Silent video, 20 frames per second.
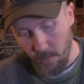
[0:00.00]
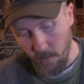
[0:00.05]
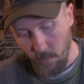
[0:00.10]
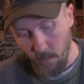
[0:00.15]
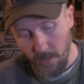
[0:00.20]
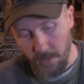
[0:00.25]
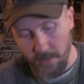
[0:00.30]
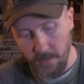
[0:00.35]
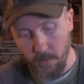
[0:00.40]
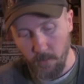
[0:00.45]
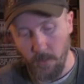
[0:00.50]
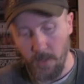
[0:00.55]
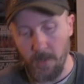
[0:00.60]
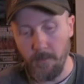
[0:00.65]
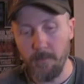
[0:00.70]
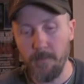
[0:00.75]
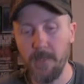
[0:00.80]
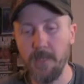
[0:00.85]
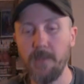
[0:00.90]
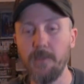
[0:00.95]
what you are
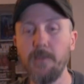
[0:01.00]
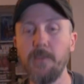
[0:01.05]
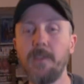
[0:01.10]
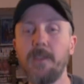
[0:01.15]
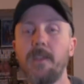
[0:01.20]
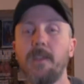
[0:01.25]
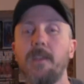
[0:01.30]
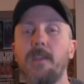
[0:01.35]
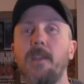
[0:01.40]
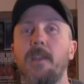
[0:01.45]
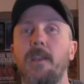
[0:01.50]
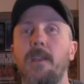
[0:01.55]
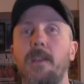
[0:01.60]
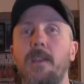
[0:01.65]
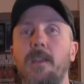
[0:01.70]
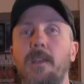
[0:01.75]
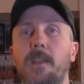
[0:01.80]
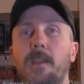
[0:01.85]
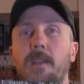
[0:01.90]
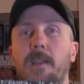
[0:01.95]
building
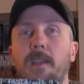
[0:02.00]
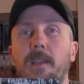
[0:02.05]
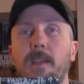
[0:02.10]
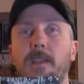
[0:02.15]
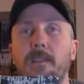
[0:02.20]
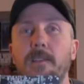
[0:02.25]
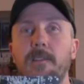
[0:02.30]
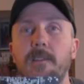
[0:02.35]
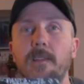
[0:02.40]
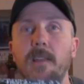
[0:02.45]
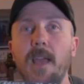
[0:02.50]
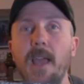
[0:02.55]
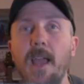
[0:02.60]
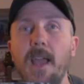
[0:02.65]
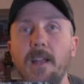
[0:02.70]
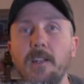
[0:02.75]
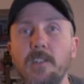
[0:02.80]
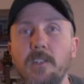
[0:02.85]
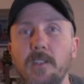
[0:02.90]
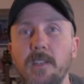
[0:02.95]
is
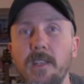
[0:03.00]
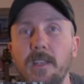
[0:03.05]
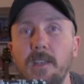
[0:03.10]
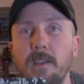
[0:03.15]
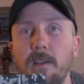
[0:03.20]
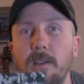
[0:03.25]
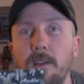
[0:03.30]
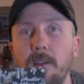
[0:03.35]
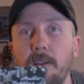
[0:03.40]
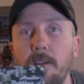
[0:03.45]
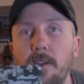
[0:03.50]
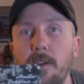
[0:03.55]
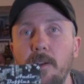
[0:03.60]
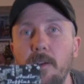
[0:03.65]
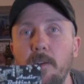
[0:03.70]
actually a